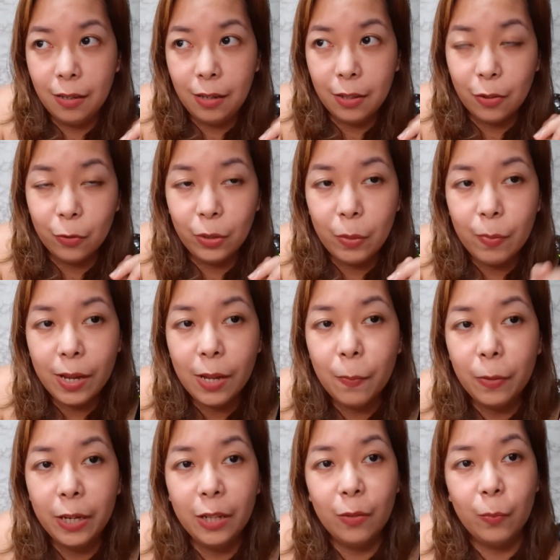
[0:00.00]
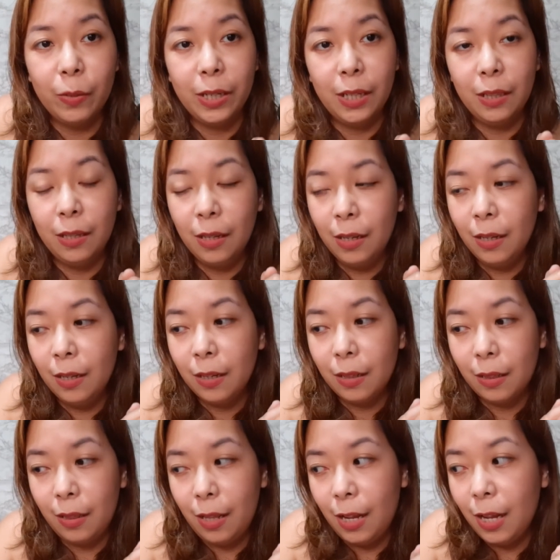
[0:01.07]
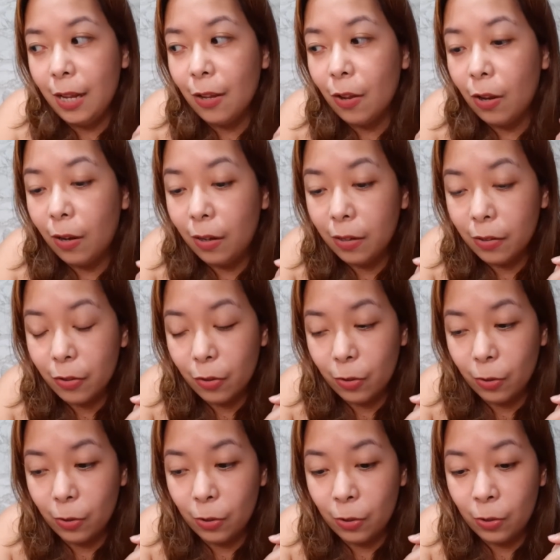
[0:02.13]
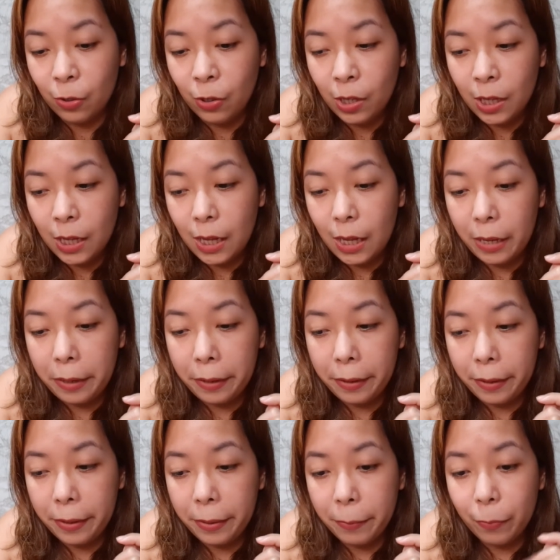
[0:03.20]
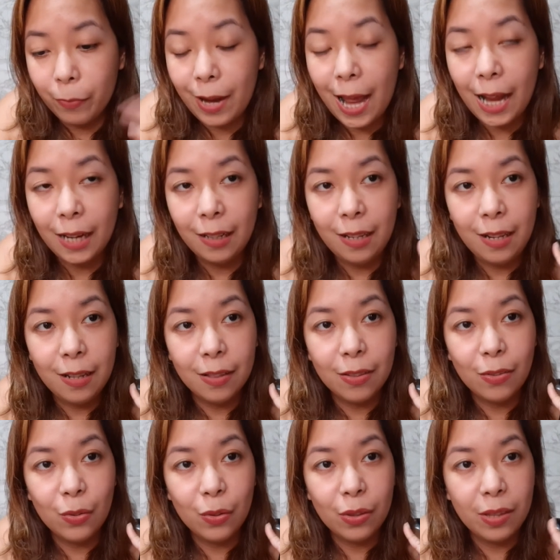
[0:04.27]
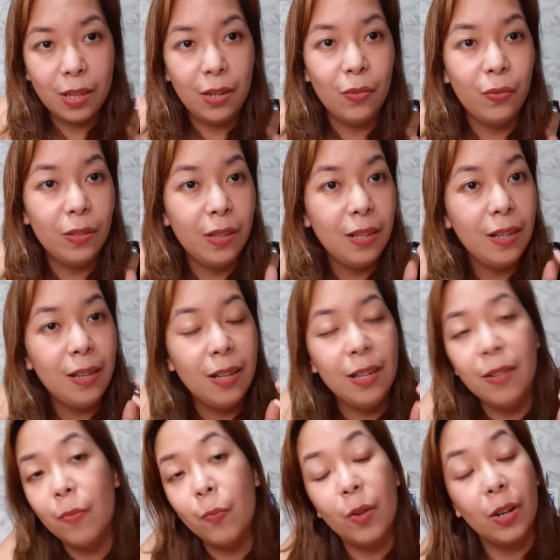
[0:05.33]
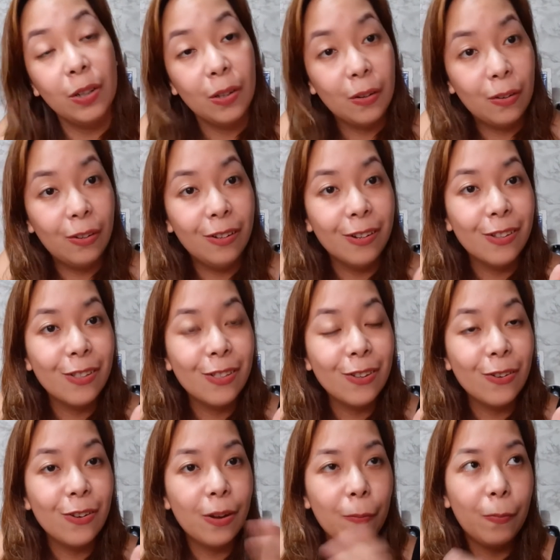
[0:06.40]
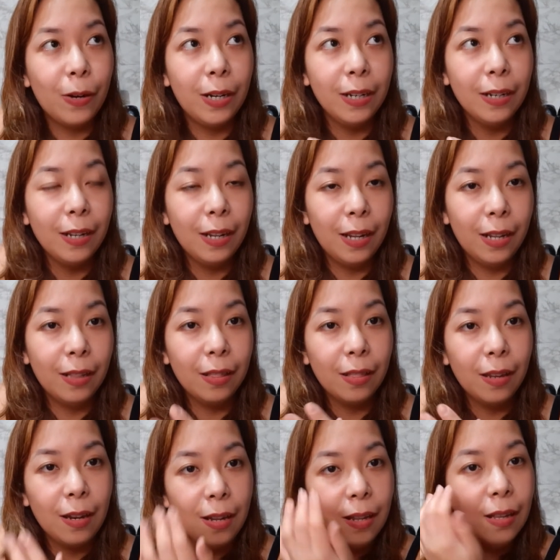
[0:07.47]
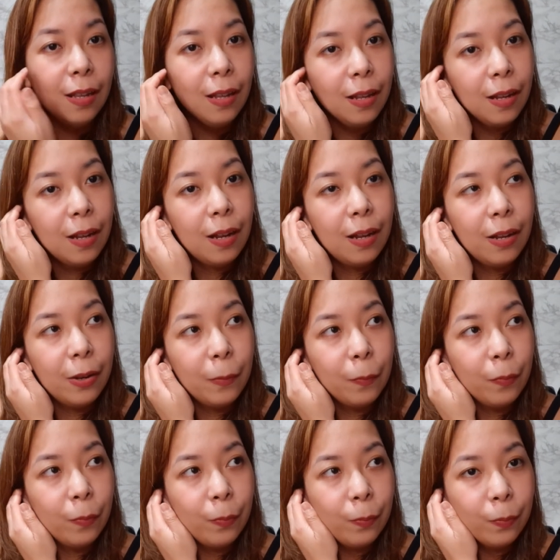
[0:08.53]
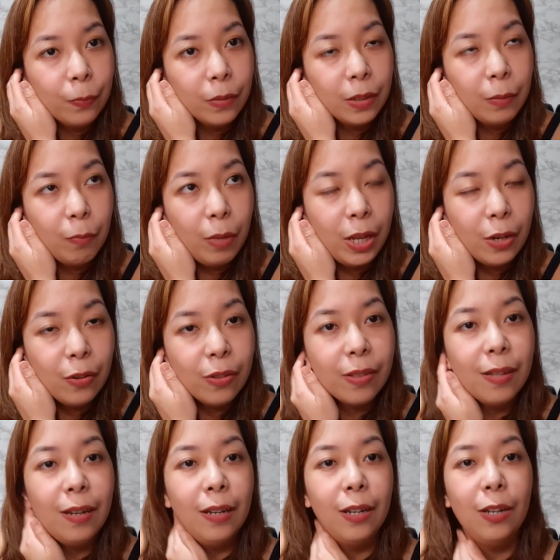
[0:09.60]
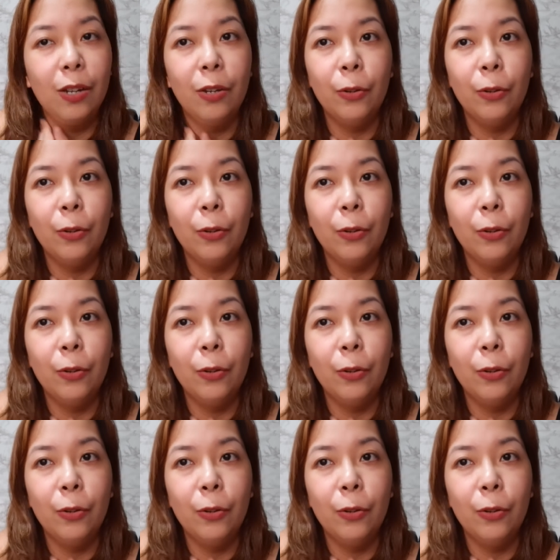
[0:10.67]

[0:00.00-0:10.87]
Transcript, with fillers: it's only by appointment, they also uh, practice yung safety protocols. So upon entry, um, meron sila